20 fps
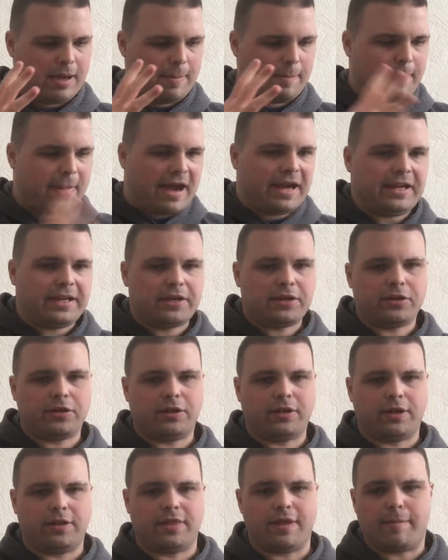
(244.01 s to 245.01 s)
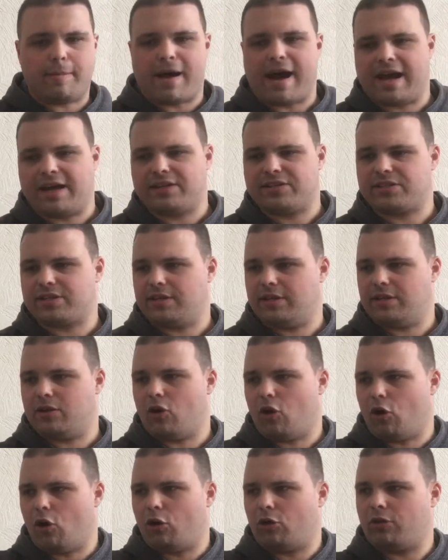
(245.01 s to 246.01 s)
Michael and the mask, and
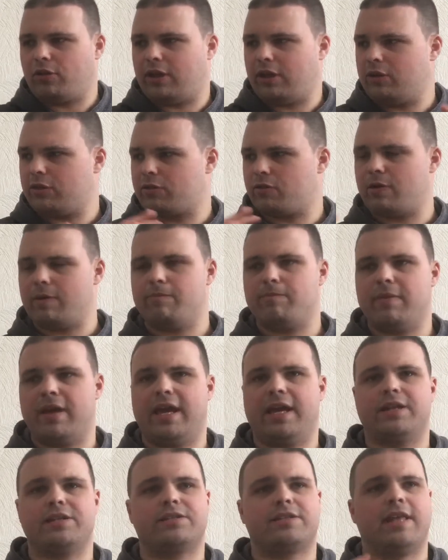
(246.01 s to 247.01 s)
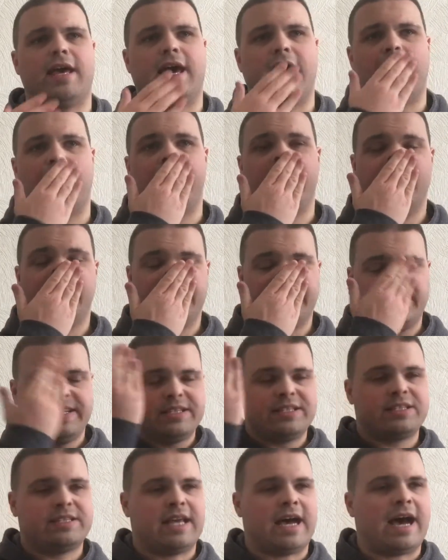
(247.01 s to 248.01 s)
all the other inmates there
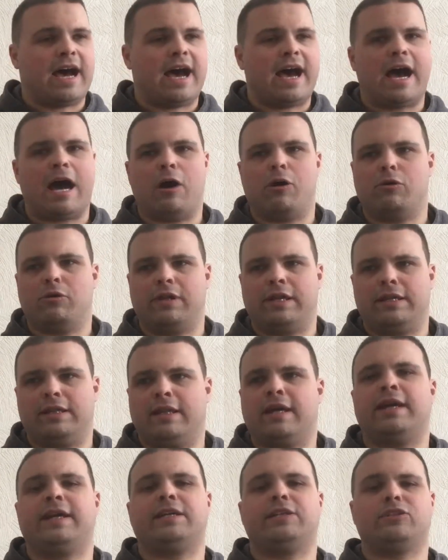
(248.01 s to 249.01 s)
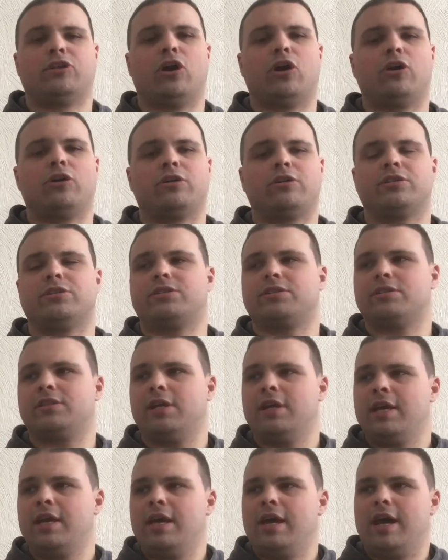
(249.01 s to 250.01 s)
start howling like dogs,
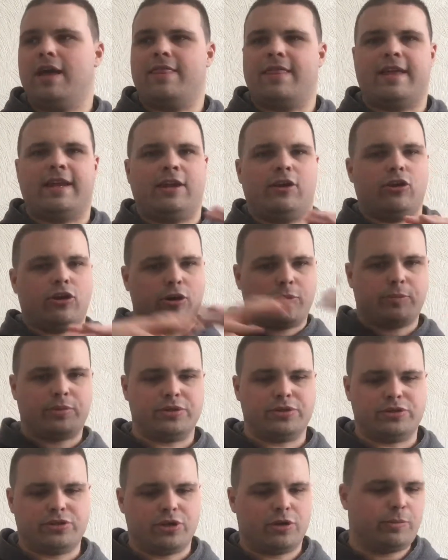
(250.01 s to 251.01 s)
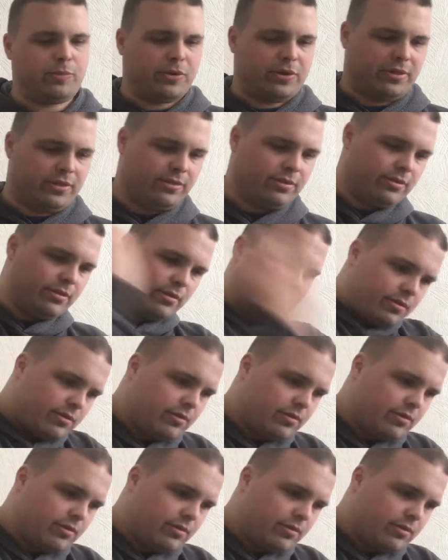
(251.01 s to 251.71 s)
and then it opens up and